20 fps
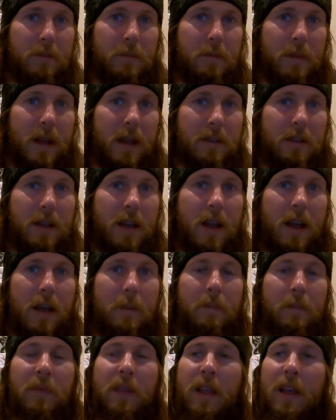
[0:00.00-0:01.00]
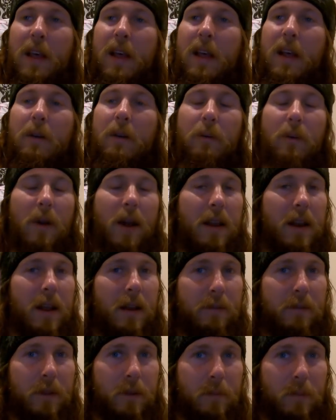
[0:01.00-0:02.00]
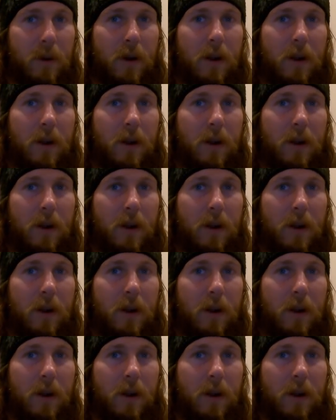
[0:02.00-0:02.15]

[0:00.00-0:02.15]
from that time, right after the